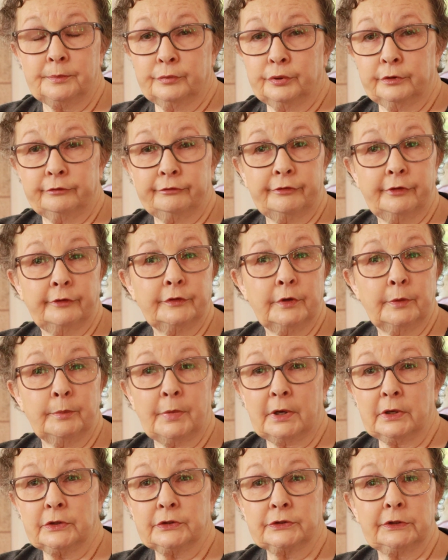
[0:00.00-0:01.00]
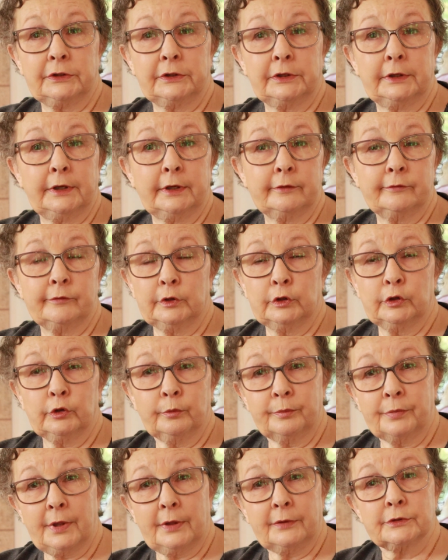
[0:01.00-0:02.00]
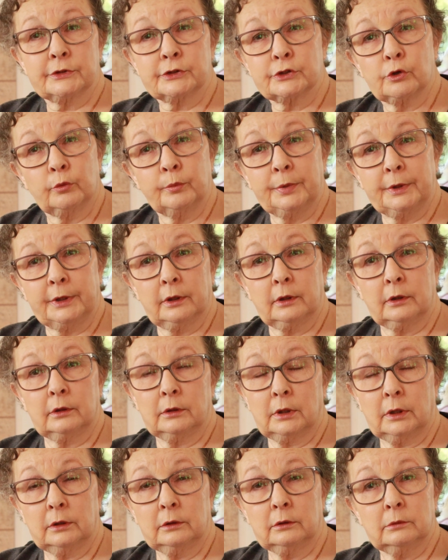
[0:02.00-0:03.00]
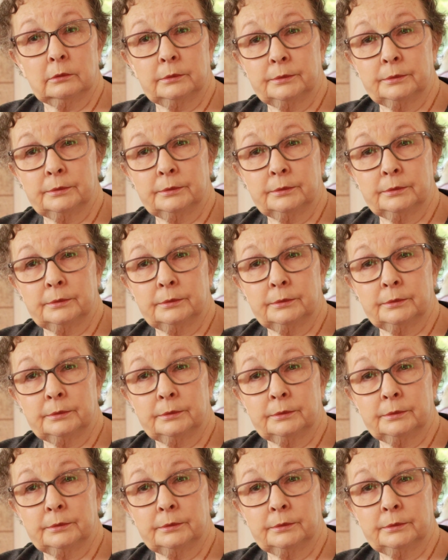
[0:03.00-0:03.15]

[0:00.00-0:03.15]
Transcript: put $50 in an envelope, then so be it. And